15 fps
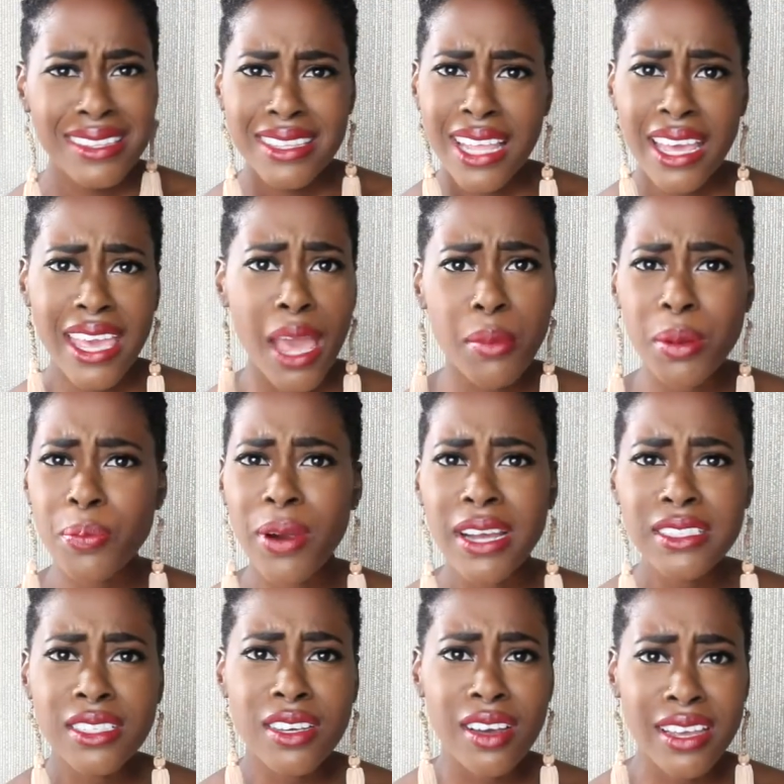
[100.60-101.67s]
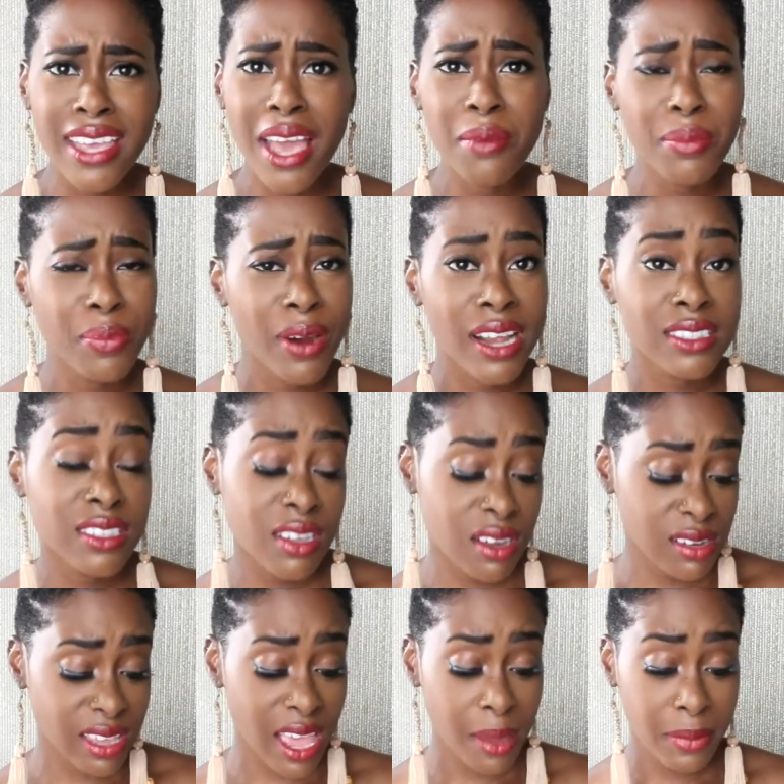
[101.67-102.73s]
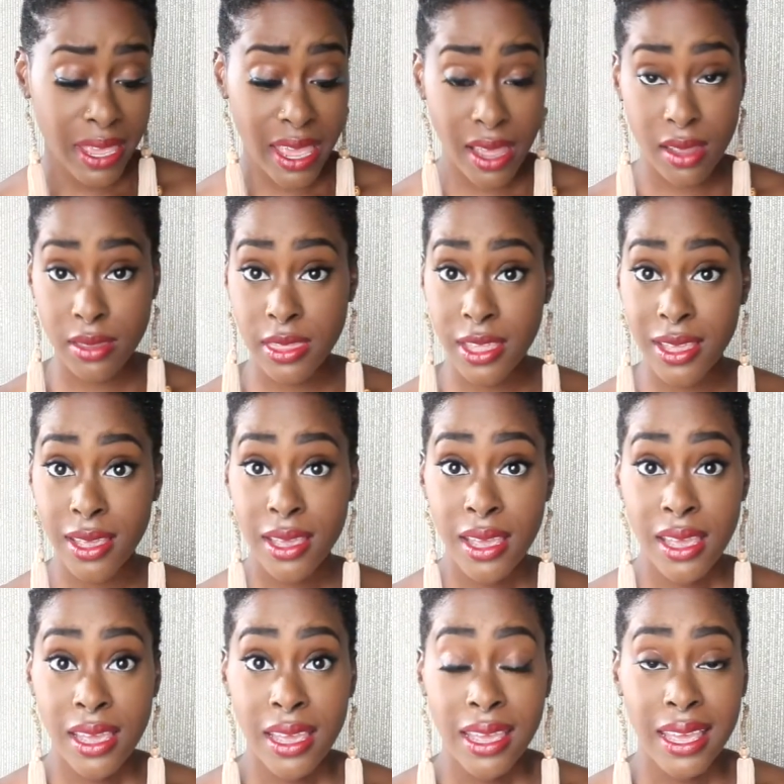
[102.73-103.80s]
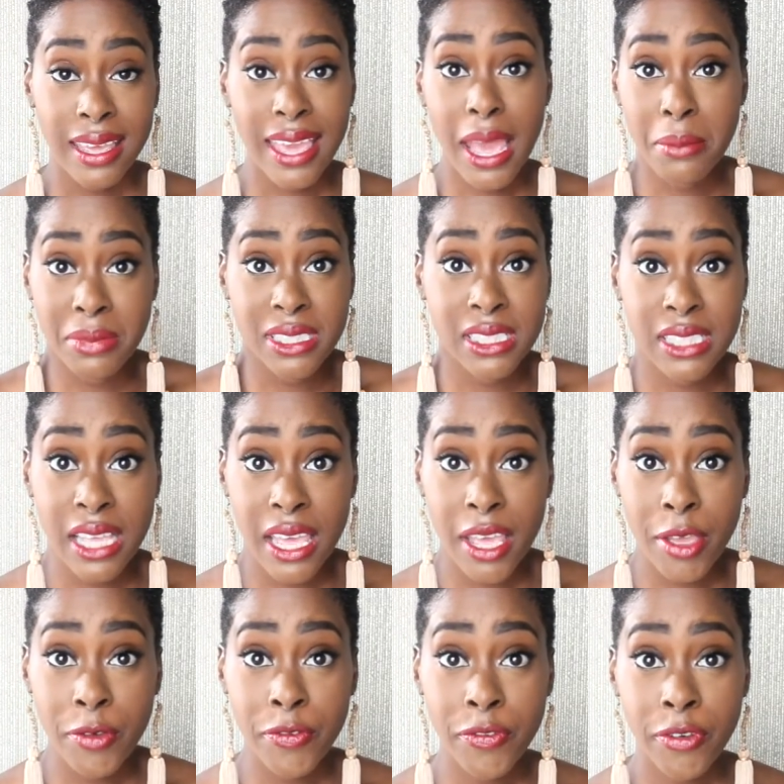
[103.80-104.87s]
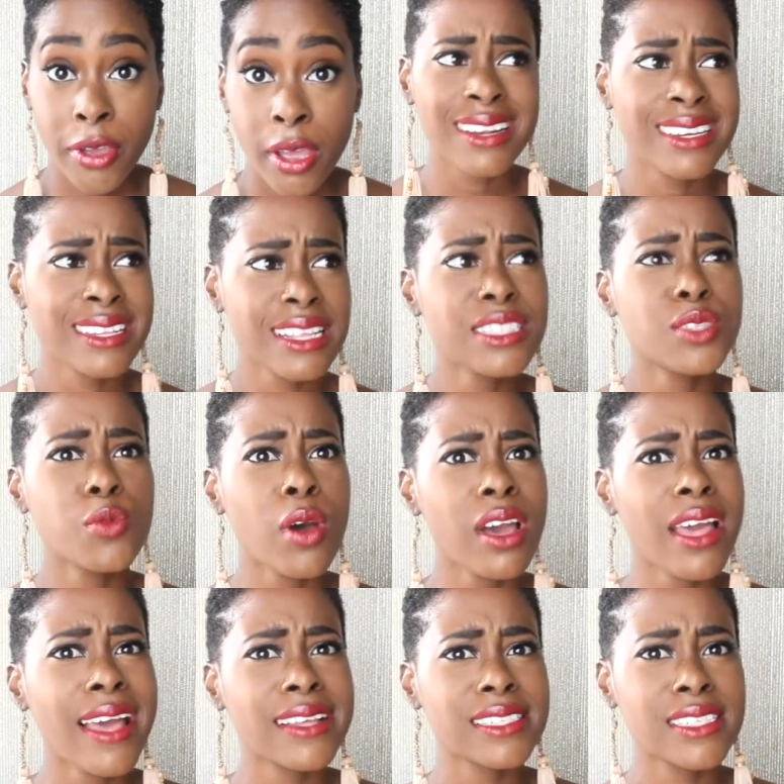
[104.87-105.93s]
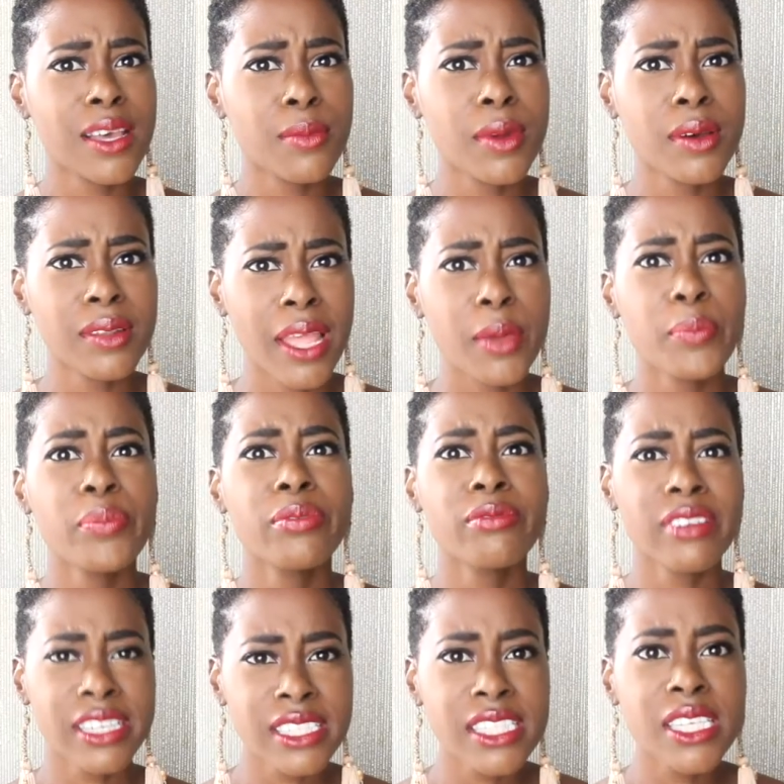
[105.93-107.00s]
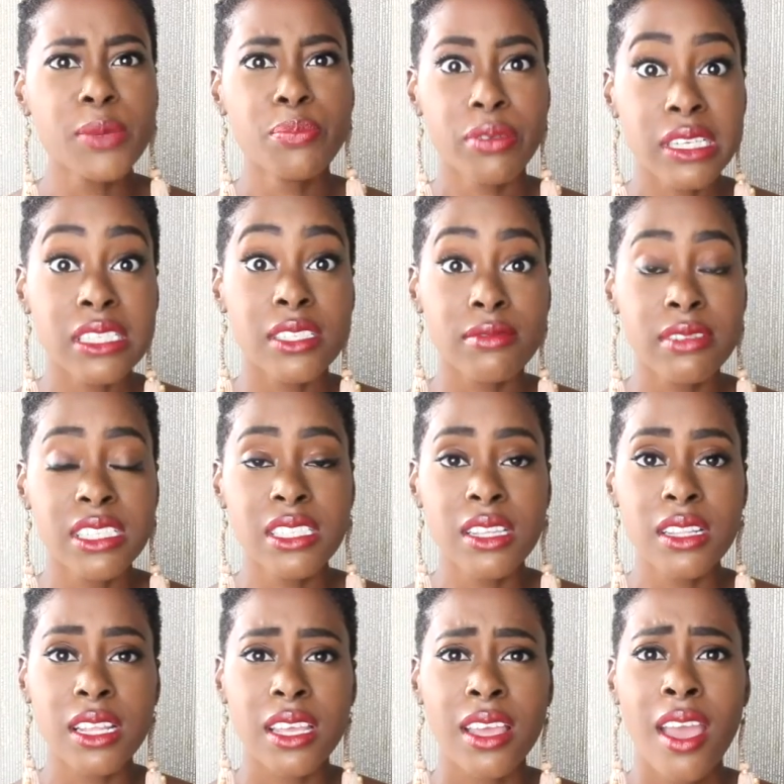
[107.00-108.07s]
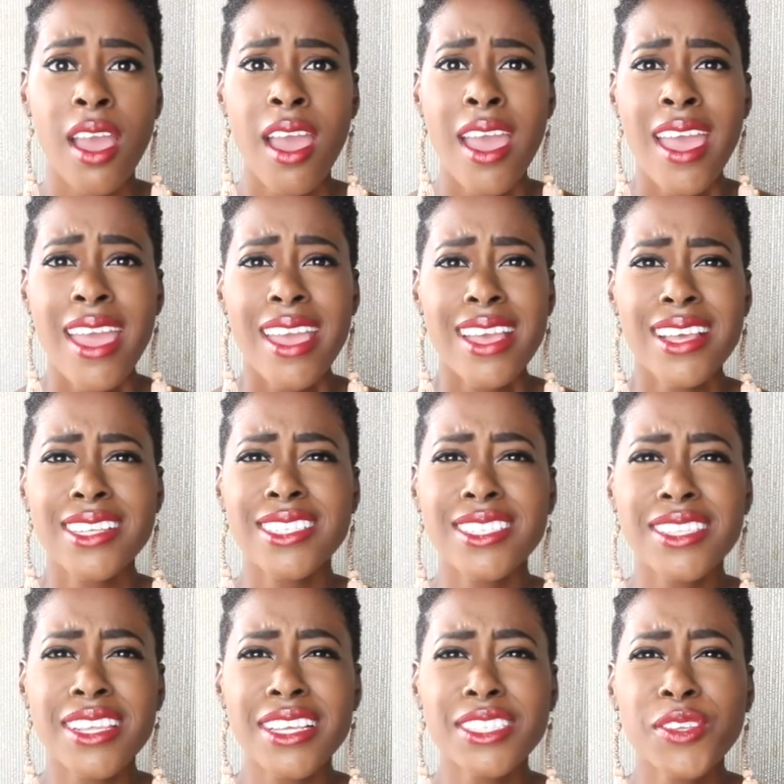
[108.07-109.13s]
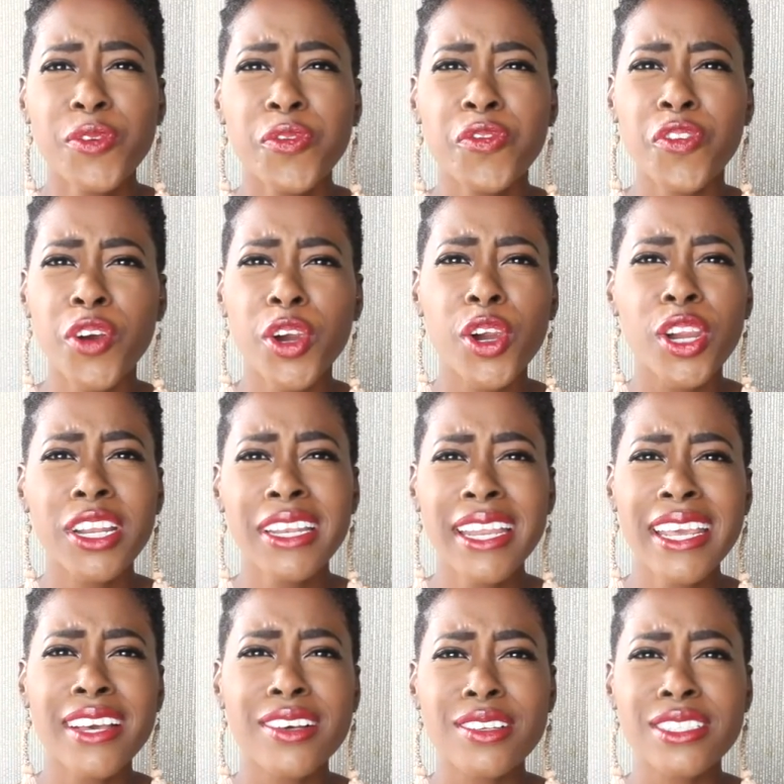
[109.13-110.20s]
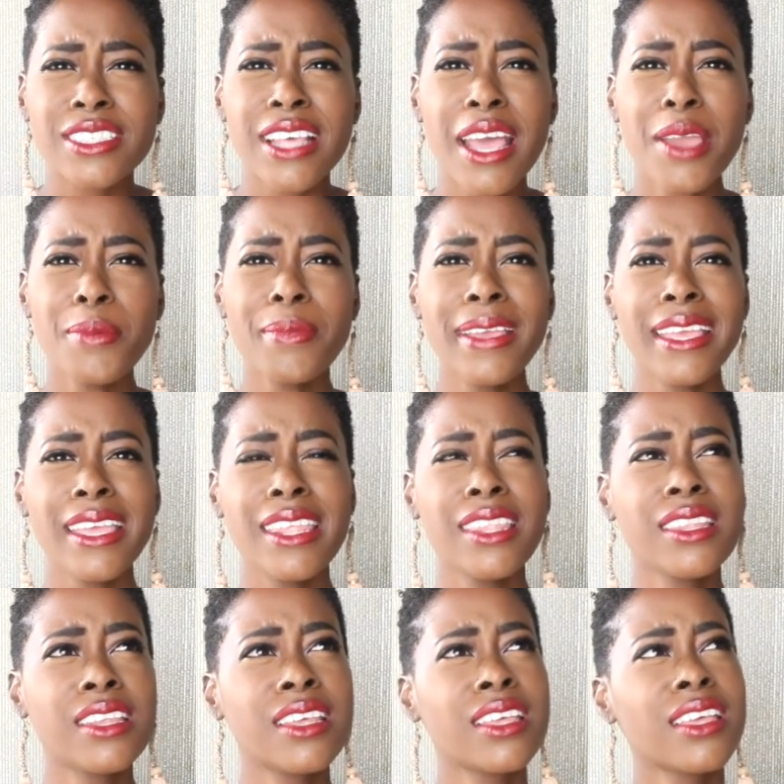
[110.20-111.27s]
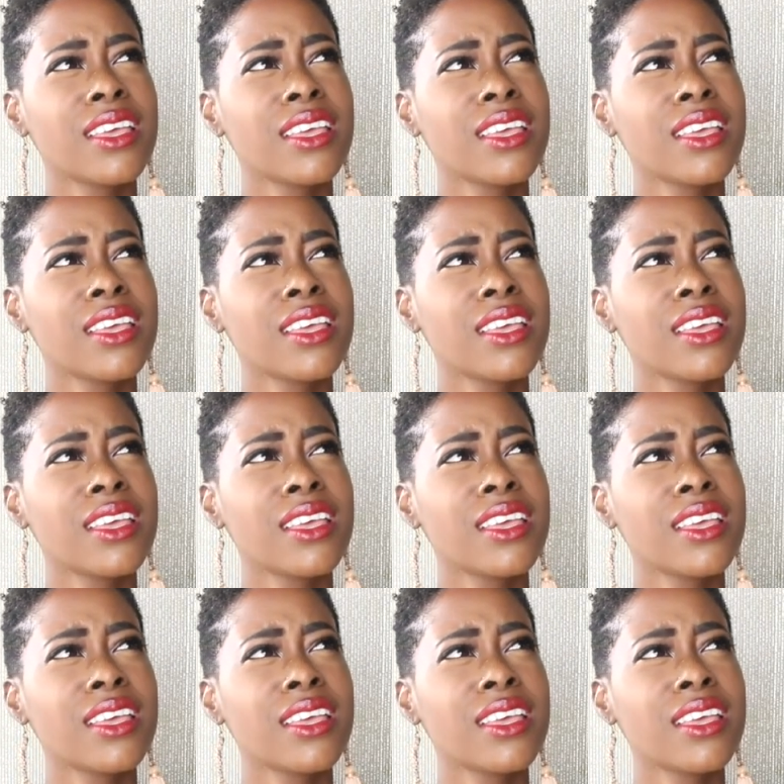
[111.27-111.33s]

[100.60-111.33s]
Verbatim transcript: that can be practical it can be practical it can be healthy it can be safe and this one has come out like pretty pretty recently is these fur nails I mean